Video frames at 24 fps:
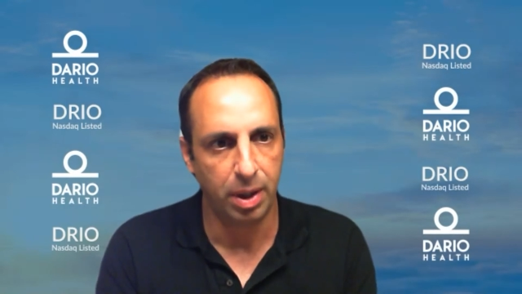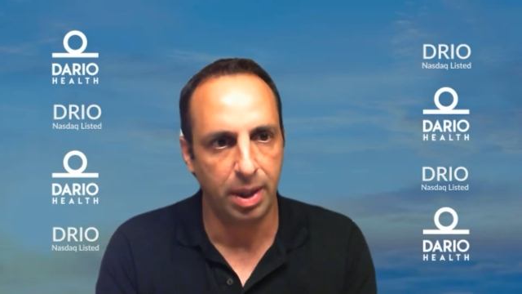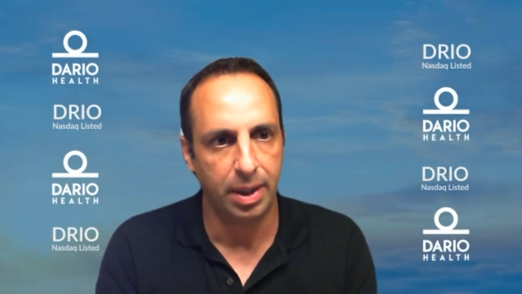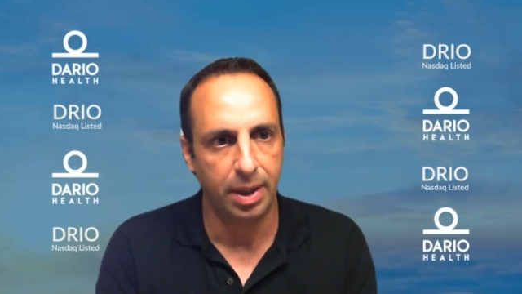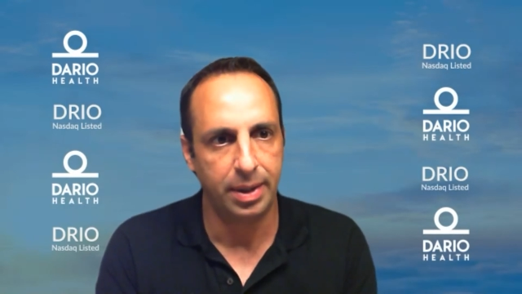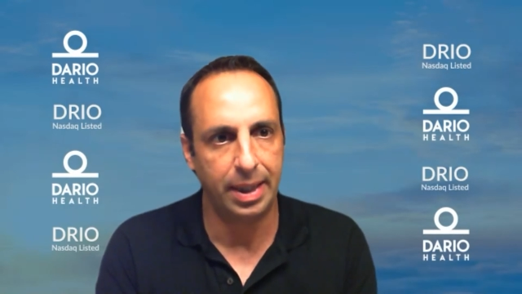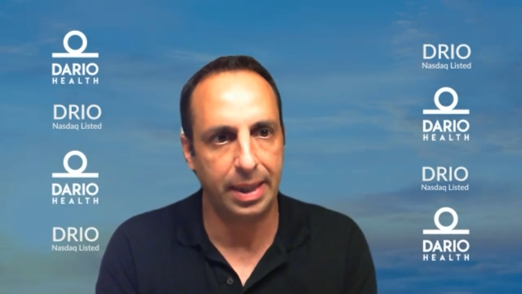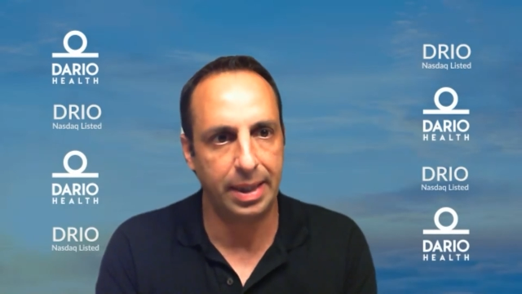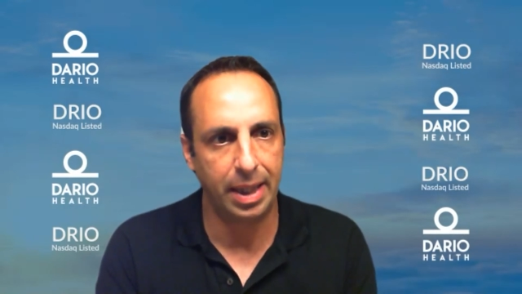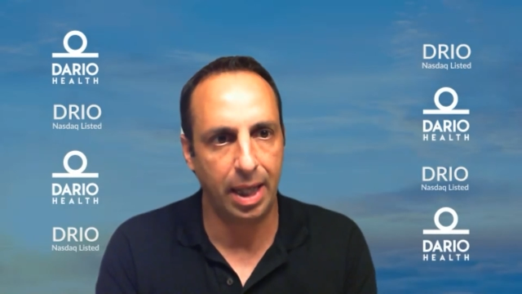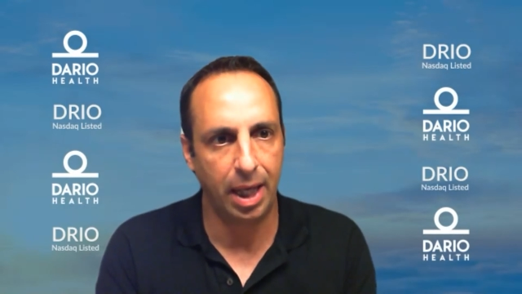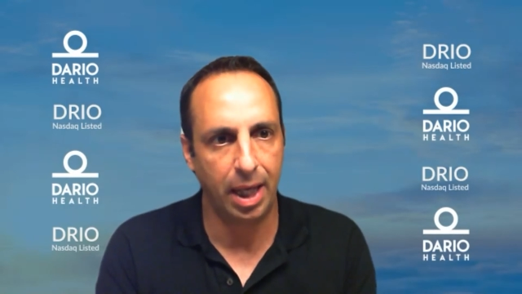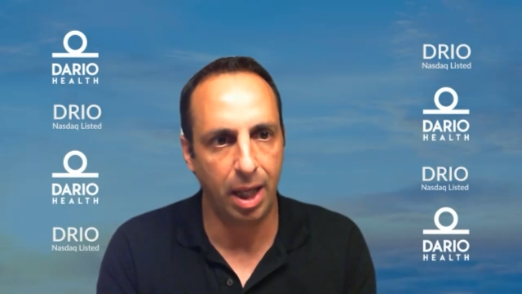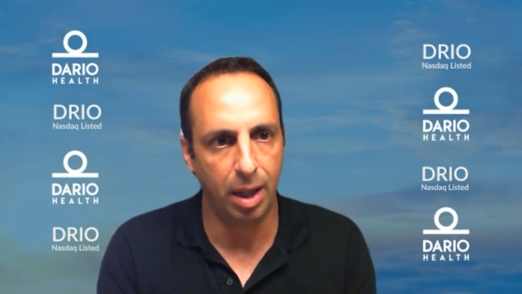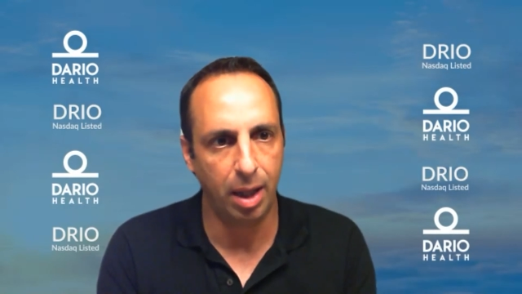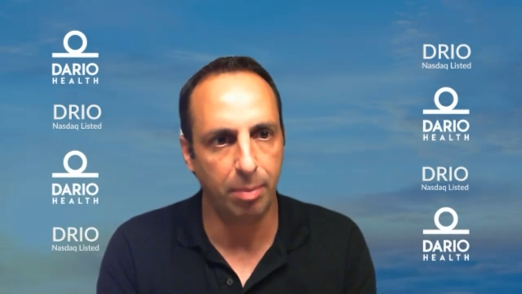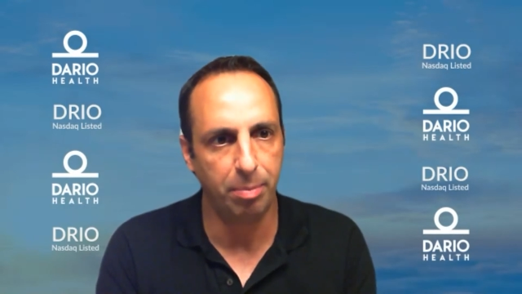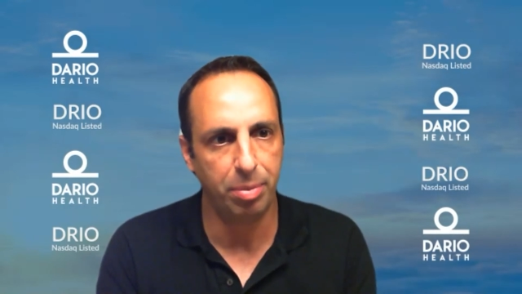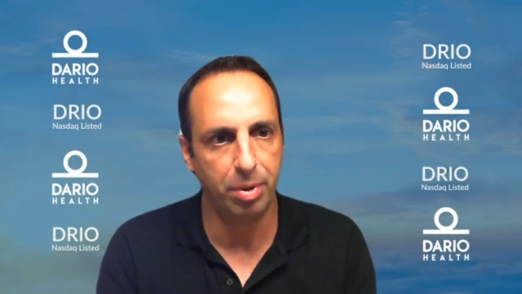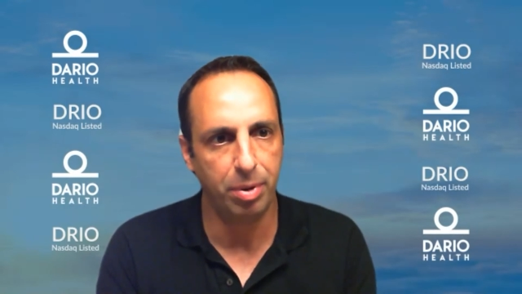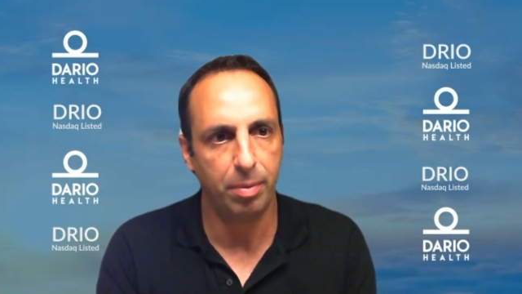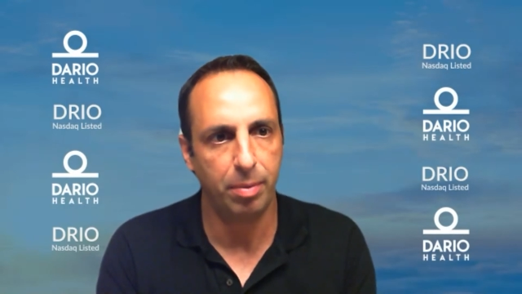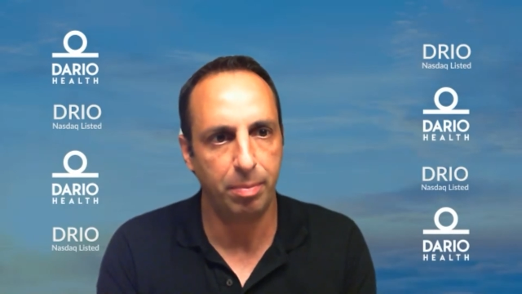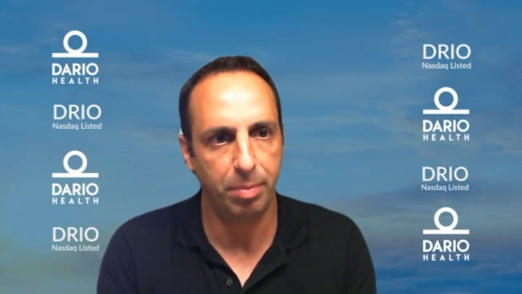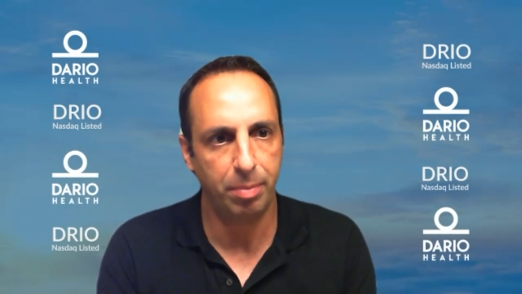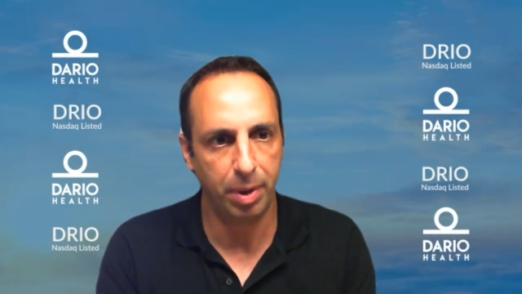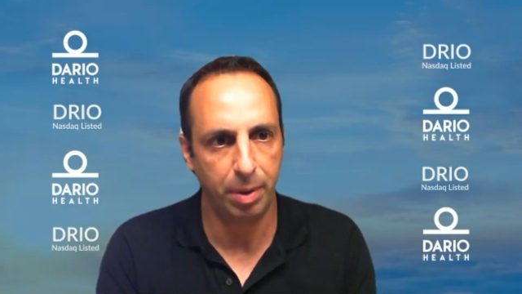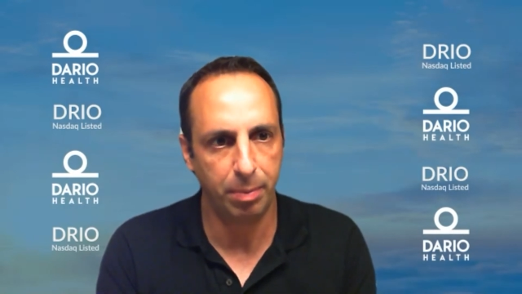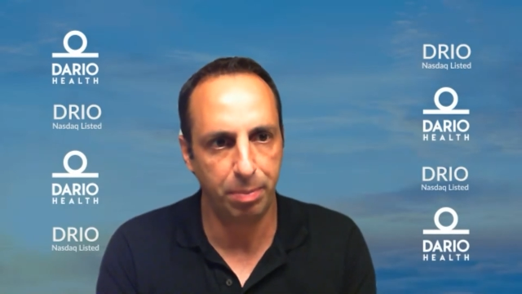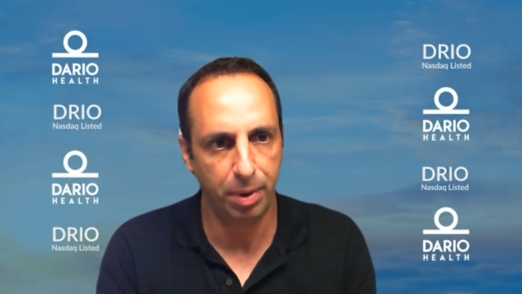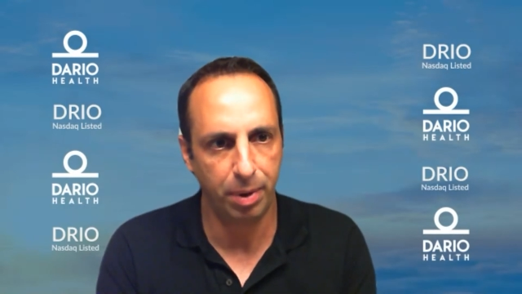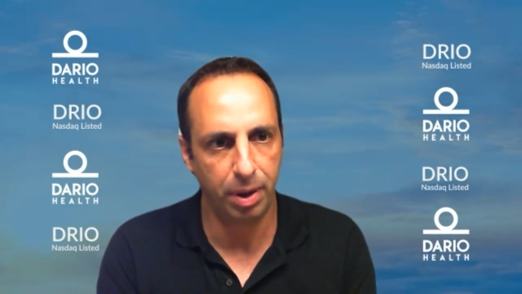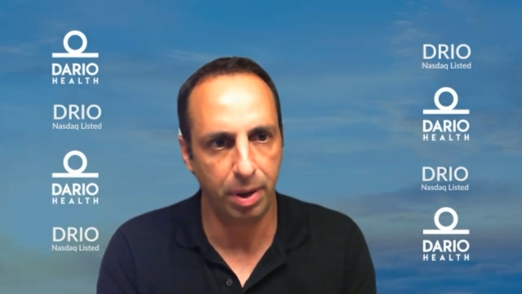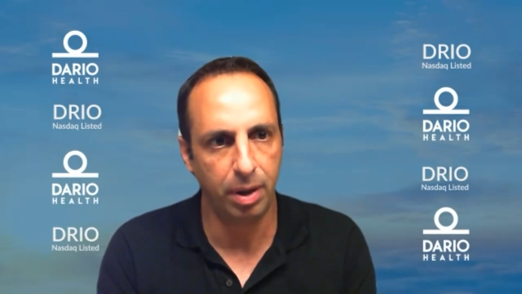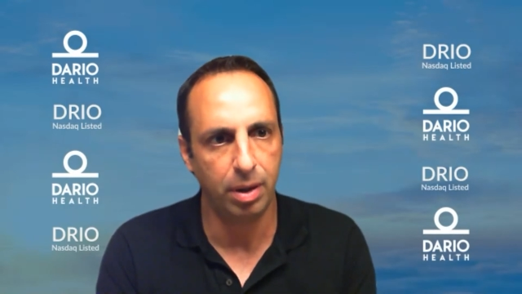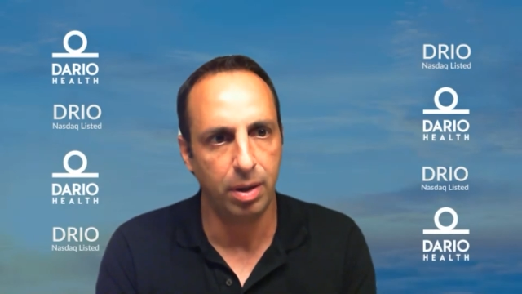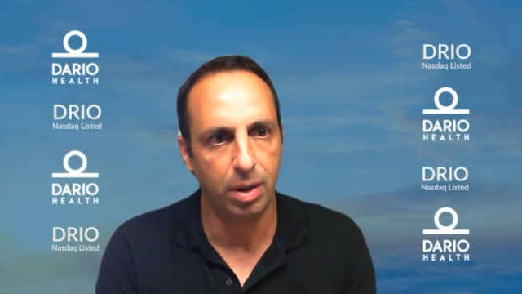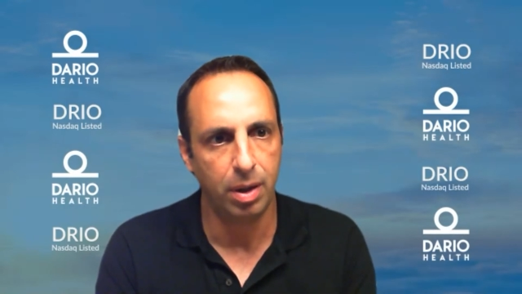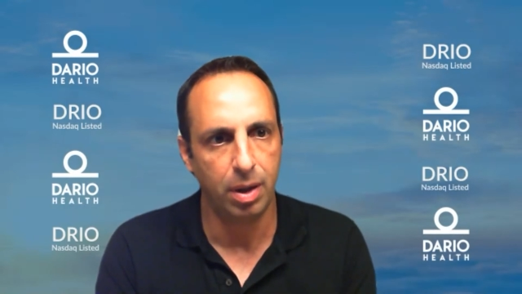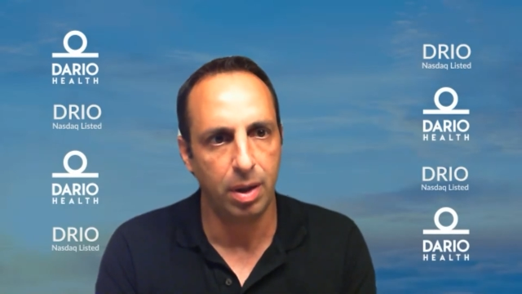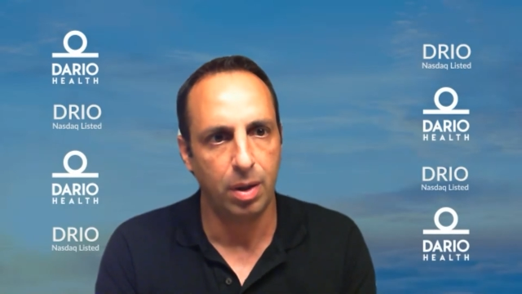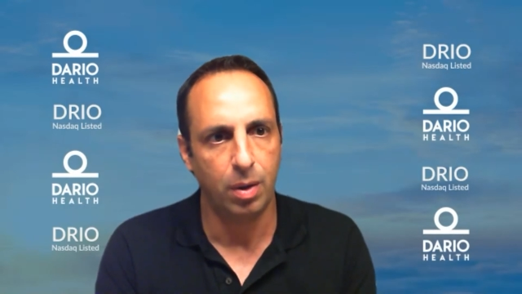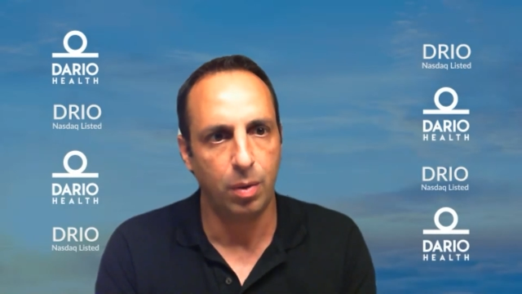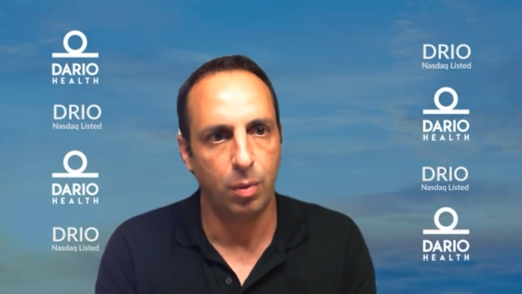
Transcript: that help people